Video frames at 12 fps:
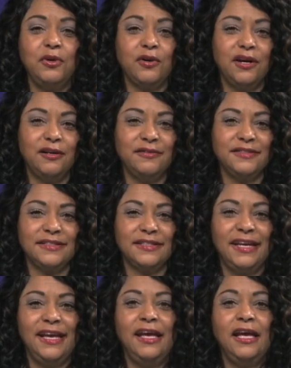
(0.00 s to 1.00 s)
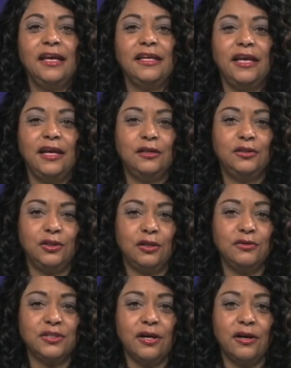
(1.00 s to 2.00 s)
your host, Gail
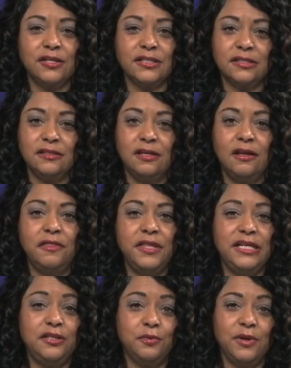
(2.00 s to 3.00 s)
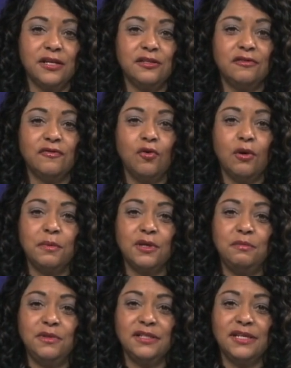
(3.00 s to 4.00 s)
Jones Carson, the Director of Corporate
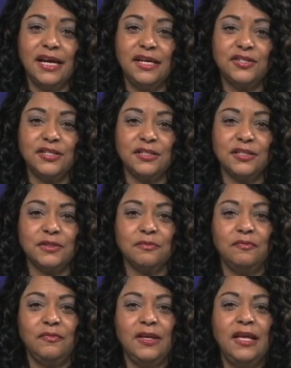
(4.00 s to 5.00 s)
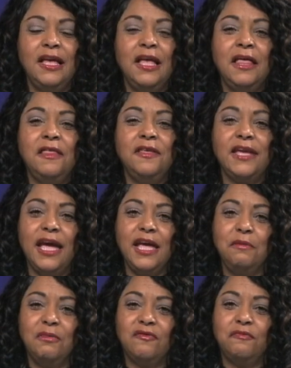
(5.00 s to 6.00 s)
Communications. The
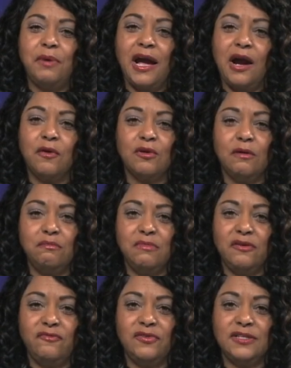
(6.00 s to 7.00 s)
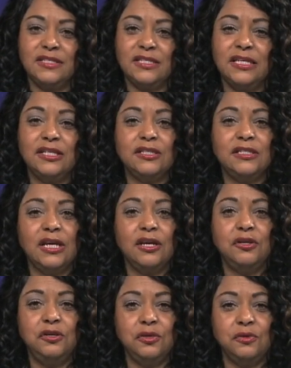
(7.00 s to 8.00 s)
aim of Power Up Memphis is to
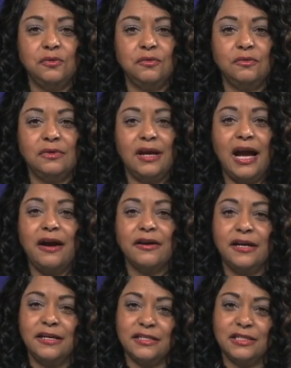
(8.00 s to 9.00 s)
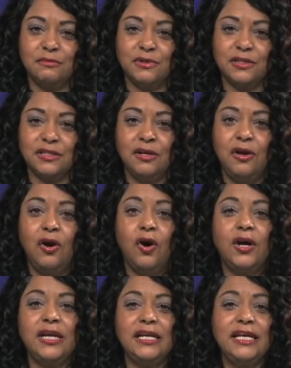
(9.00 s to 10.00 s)
take you, our customers,
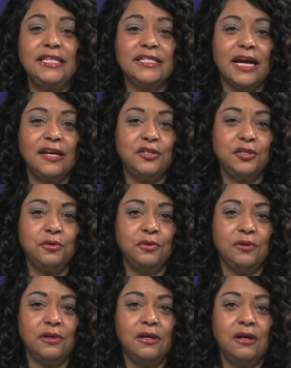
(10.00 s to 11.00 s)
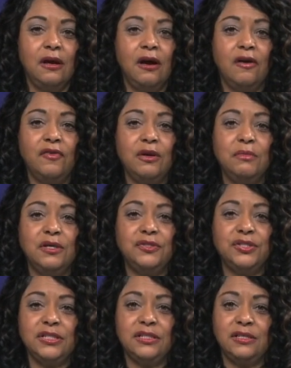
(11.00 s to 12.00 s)
on an inside tour of
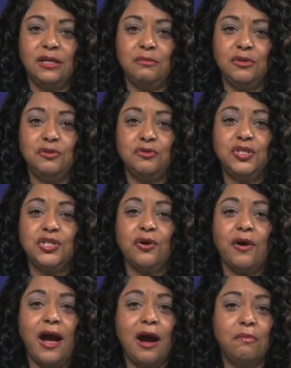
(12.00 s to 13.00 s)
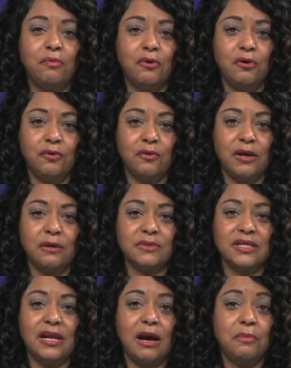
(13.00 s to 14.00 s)
MLGW to share our
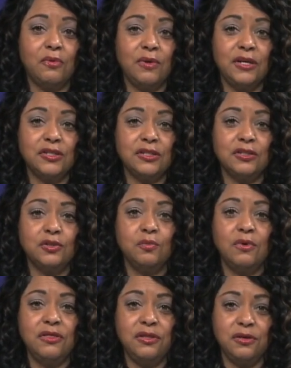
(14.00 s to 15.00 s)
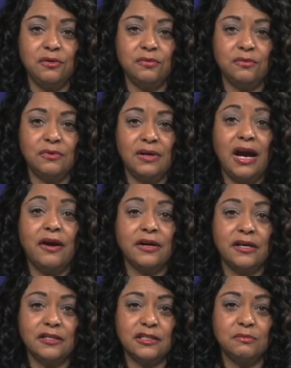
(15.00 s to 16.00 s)
programs and operations with you, our
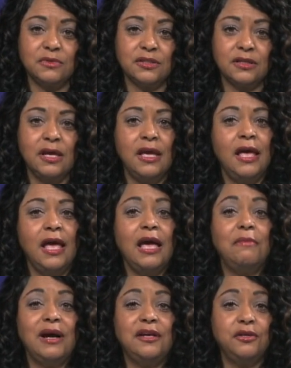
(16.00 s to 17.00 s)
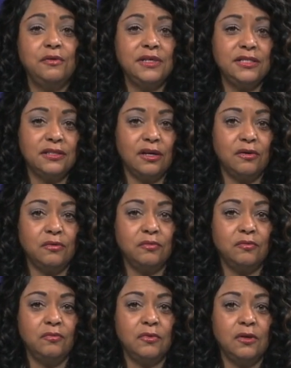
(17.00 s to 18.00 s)
customers. And by doing so,
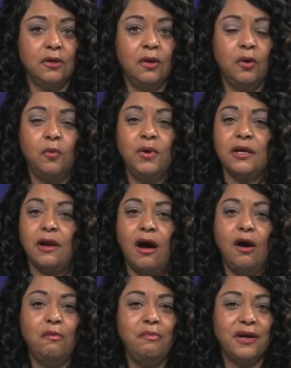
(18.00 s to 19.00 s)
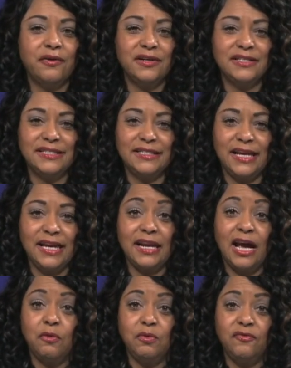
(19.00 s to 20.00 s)
we can all better understand
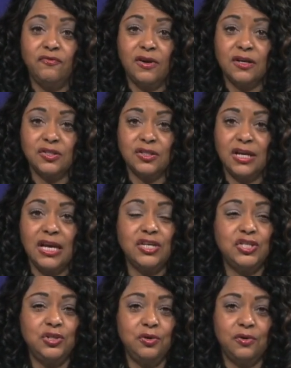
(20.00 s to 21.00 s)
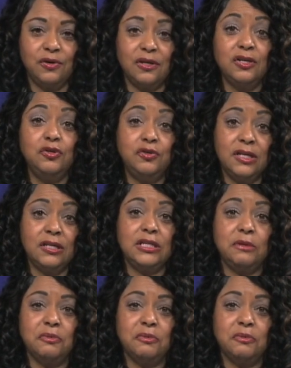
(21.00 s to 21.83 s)
how we function as your utility